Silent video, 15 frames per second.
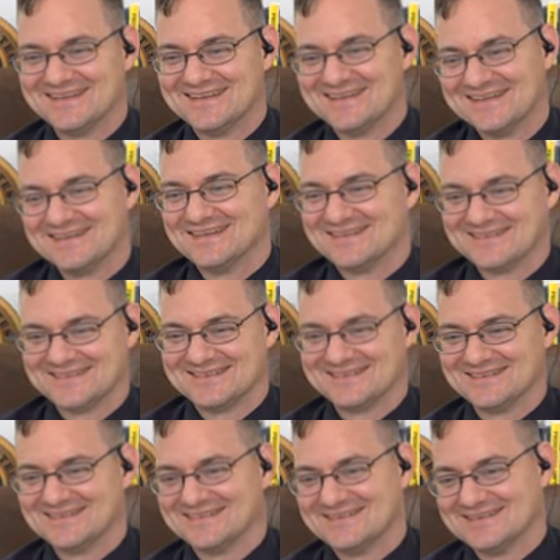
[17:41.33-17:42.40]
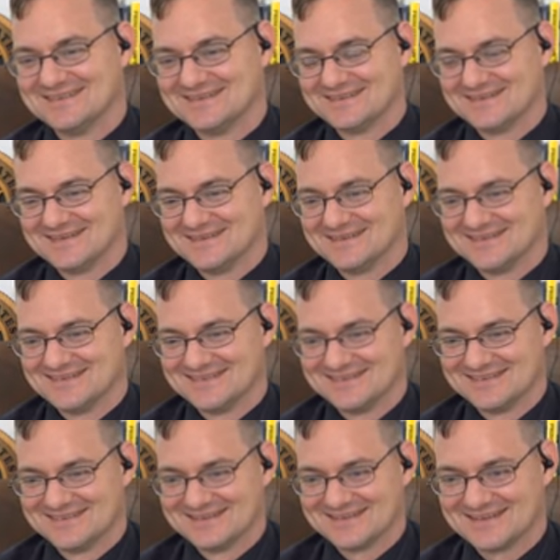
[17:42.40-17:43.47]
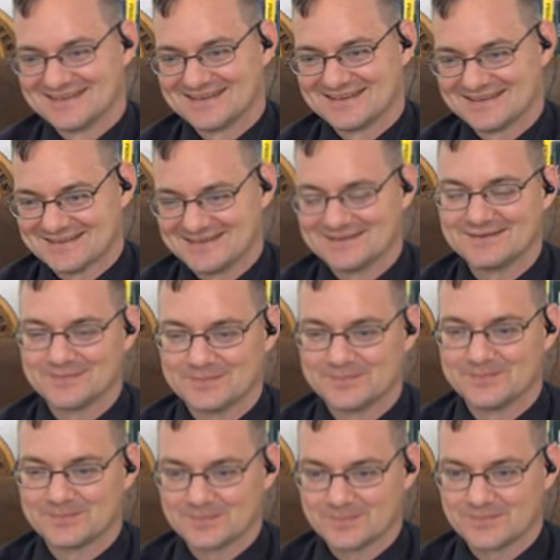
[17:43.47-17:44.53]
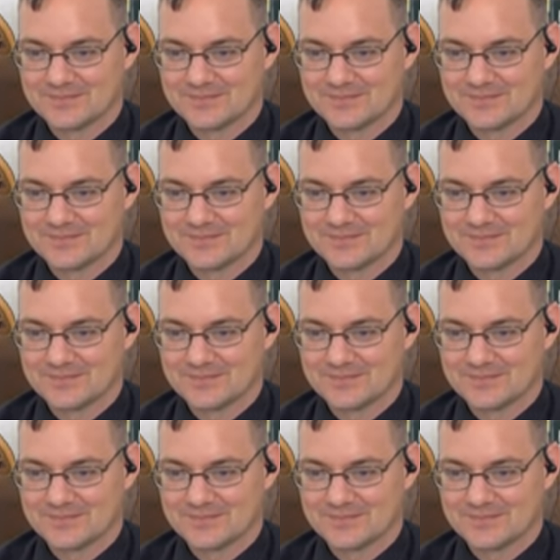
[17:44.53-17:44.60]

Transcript: No words are spoken by the person on screen.